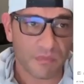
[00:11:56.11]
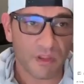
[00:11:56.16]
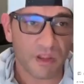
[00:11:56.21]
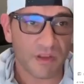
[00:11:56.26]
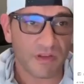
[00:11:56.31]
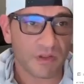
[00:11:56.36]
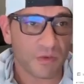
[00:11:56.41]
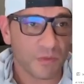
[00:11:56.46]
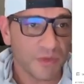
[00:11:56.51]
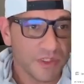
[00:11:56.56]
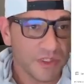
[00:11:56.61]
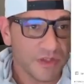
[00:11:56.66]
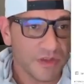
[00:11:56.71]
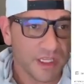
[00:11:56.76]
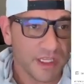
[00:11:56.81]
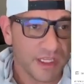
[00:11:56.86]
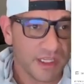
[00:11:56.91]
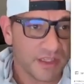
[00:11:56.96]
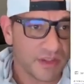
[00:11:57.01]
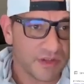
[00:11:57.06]
So once you
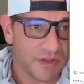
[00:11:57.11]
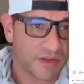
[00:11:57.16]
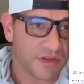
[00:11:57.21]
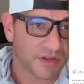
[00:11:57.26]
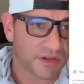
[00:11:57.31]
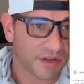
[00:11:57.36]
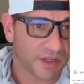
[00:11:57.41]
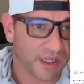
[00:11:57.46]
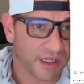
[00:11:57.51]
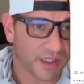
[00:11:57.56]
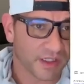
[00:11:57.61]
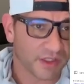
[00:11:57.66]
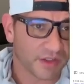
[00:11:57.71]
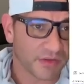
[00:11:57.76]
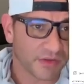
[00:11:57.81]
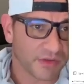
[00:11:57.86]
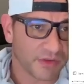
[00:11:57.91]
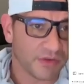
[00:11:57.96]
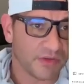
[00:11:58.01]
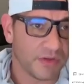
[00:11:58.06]
get into your
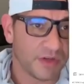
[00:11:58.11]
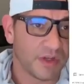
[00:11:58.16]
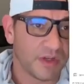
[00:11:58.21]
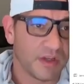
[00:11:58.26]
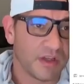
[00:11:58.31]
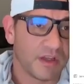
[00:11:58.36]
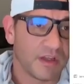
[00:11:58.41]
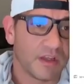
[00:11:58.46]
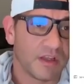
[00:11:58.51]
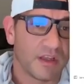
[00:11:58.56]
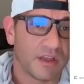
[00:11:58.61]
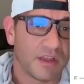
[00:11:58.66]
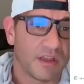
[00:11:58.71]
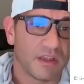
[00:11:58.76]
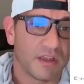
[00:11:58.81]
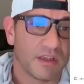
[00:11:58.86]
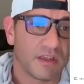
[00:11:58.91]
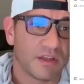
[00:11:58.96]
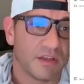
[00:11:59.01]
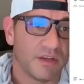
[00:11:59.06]
Google,
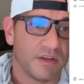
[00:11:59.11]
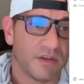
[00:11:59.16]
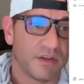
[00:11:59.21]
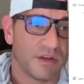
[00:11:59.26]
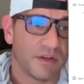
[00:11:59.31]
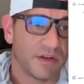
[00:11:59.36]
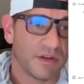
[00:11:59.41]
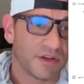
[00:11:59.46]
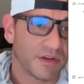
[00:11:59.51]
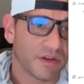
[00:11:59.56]
you'll go to your